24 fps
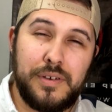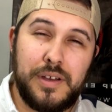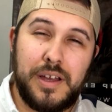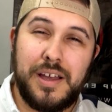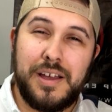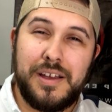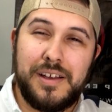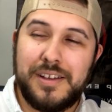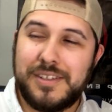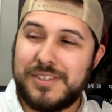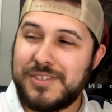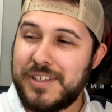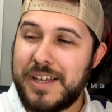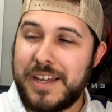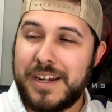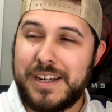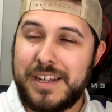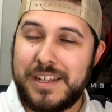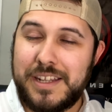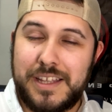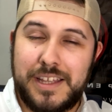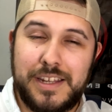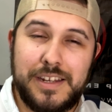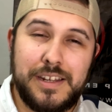I sighted
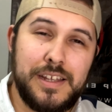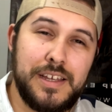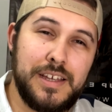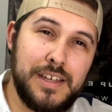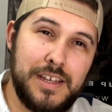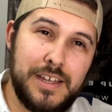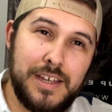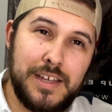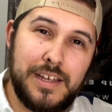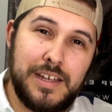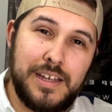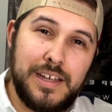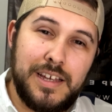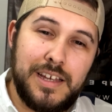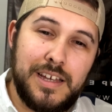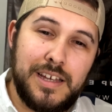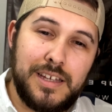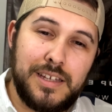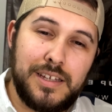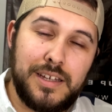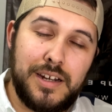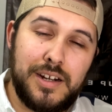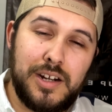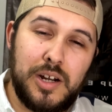it in,
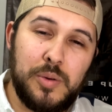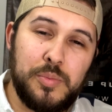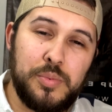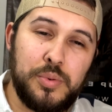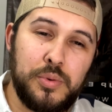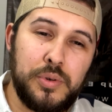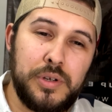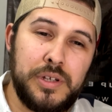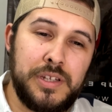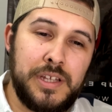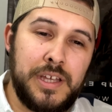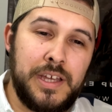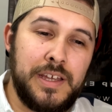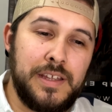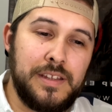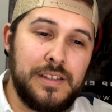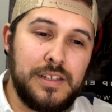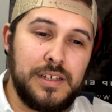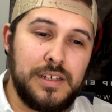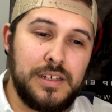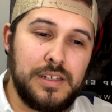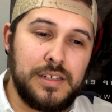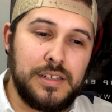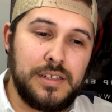got it on point, and
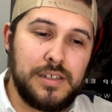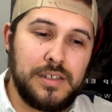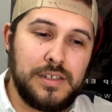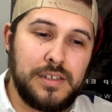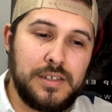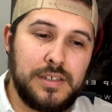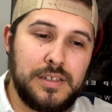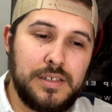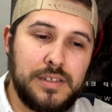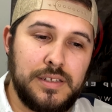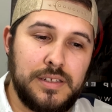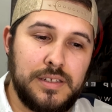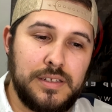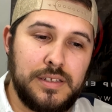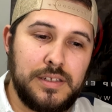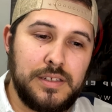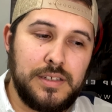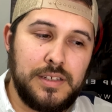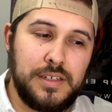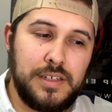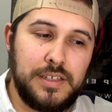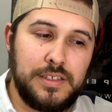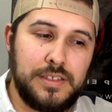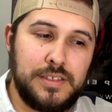uh,
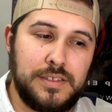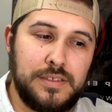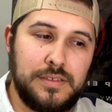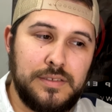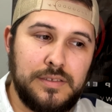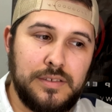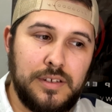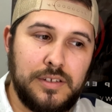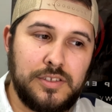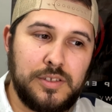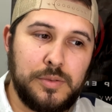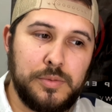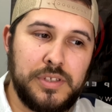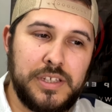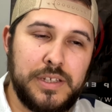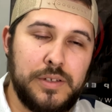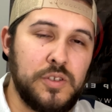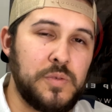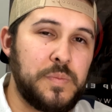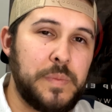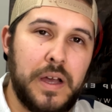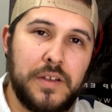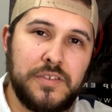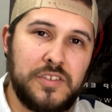it's almost like it
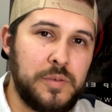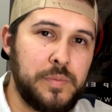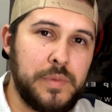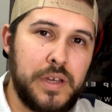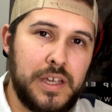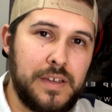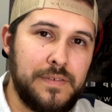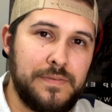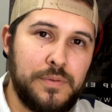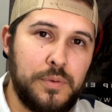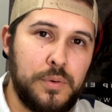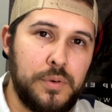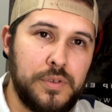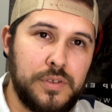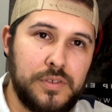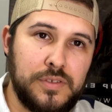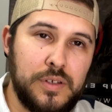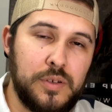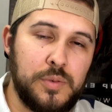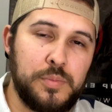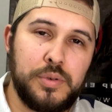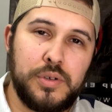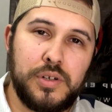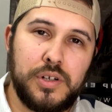was bouncing back and forth because I
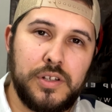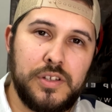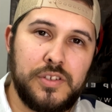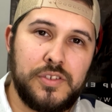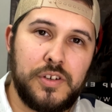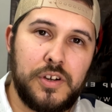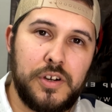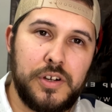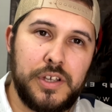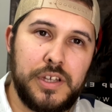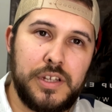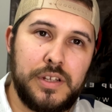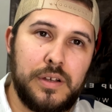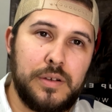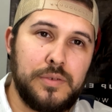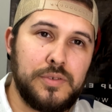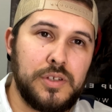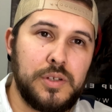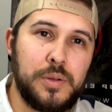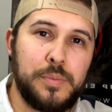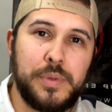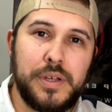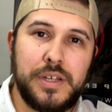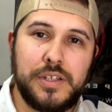would put it on the target. I was
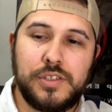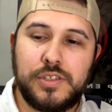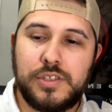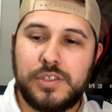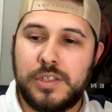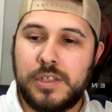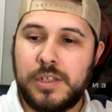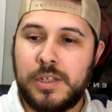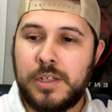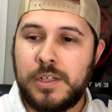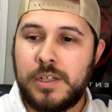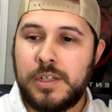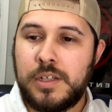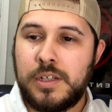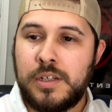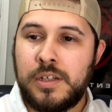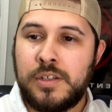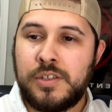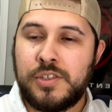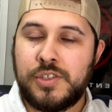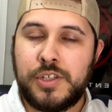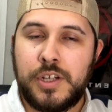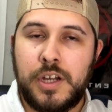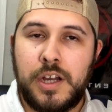on a bench,
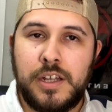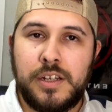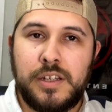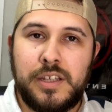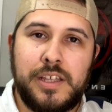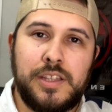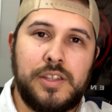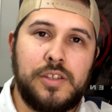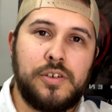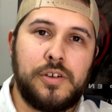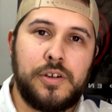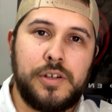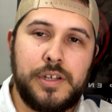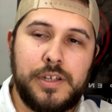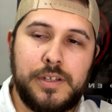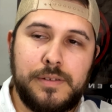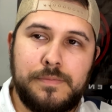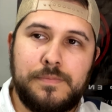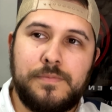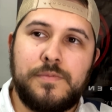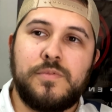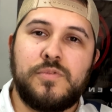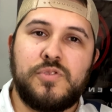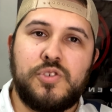shot, hit the target,
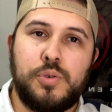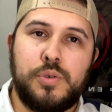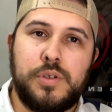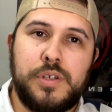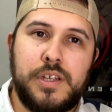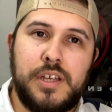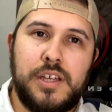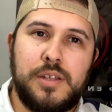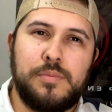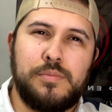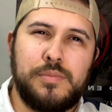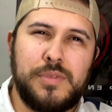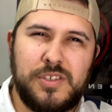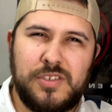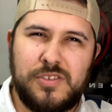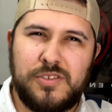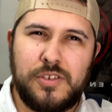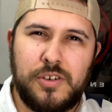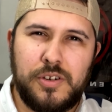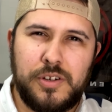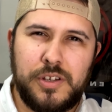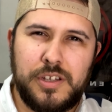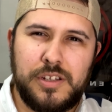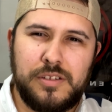shoot again, miss the
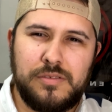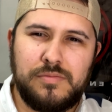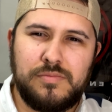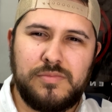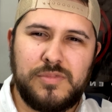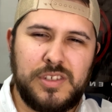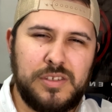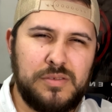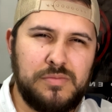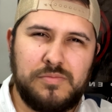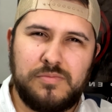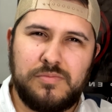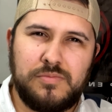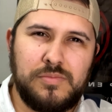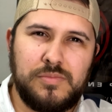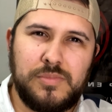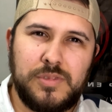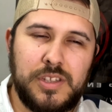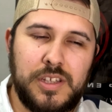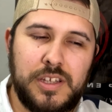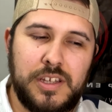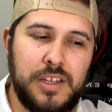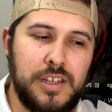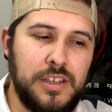target. I was like, what
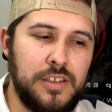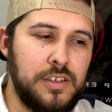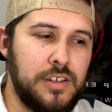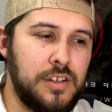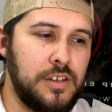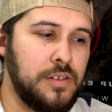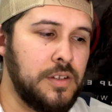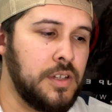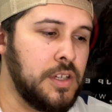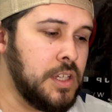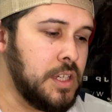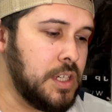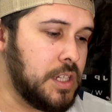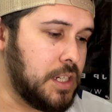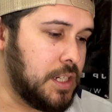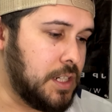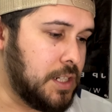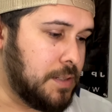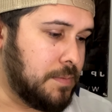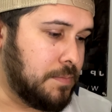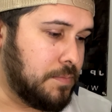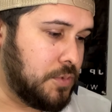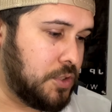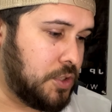the heck, you know?
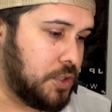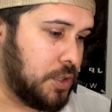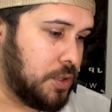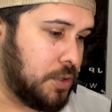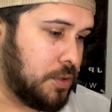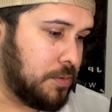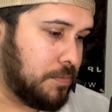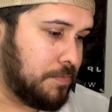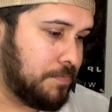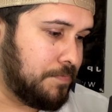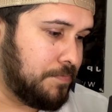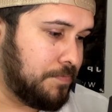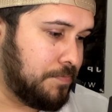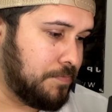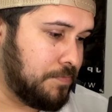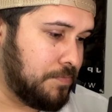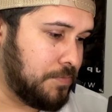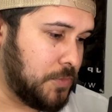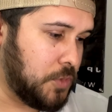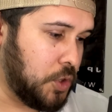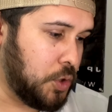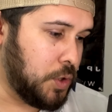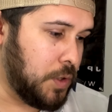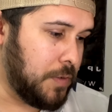Um, so
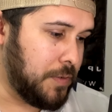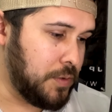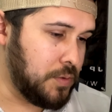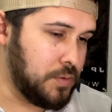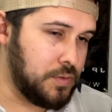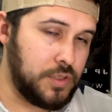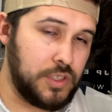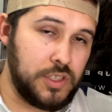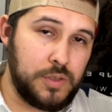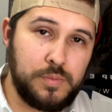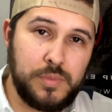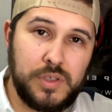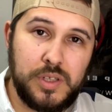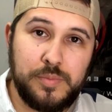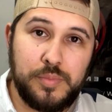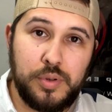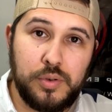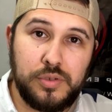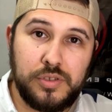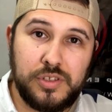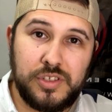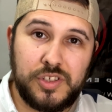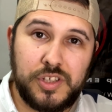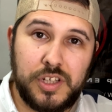don't know if it was just me
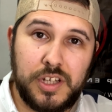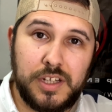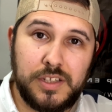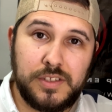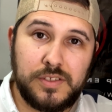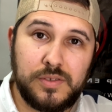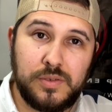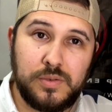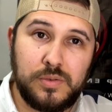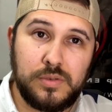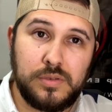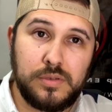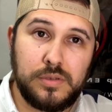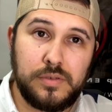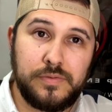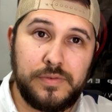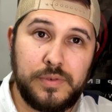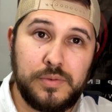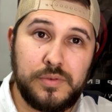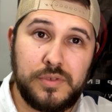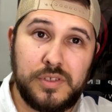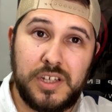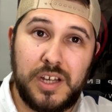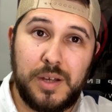pulling the shots or if it
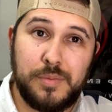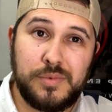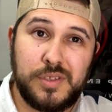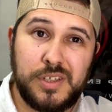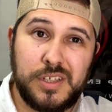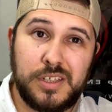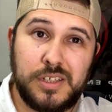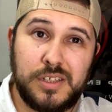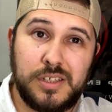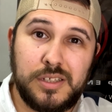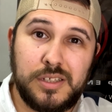was the optic.